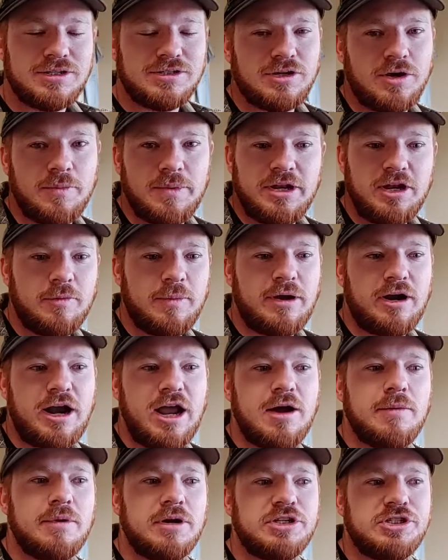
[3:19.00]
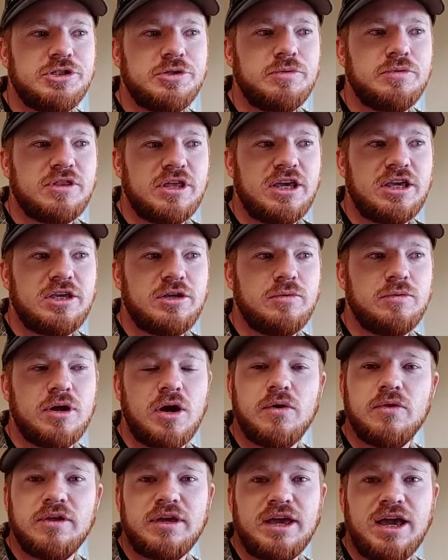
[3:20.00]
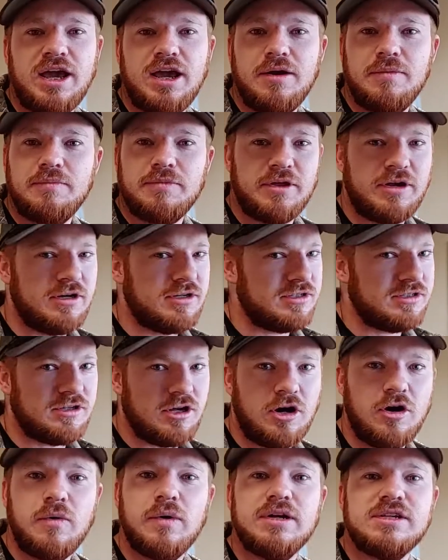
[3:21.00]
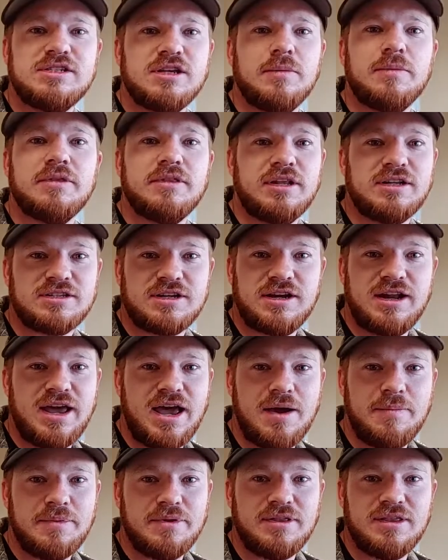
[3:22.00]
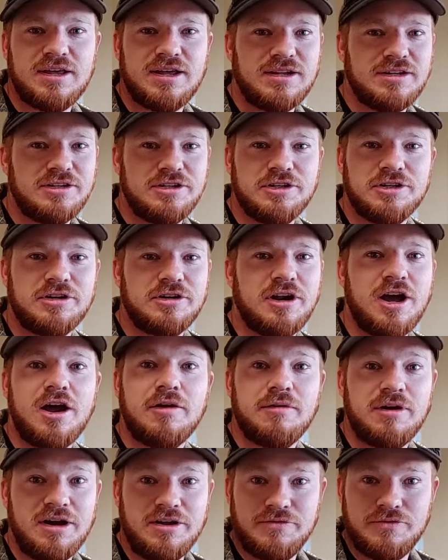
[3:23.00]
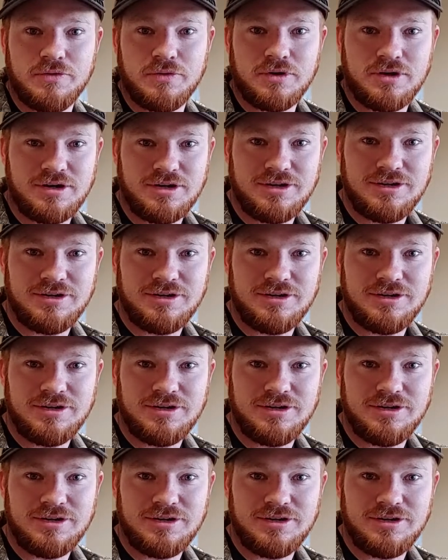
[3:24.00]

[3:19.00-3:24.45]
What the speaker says: So, I mean, no matter how much you think you know the game, there's always something that's going to happen that you're not ready for.